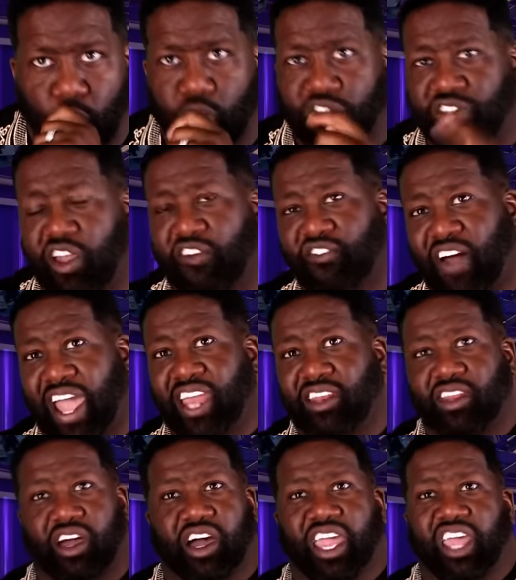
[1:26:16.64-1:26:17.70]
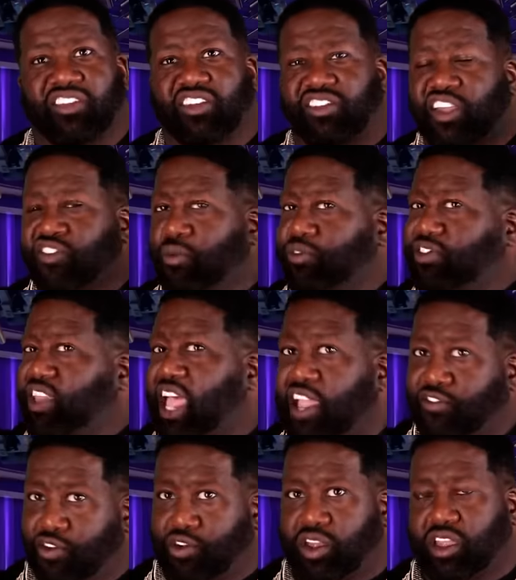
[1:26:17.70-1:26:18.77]
We're still fighting an entity from
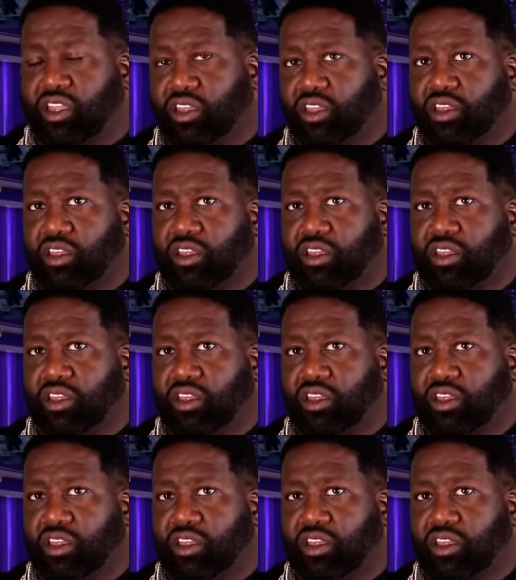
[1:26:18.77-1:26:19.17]
slavery.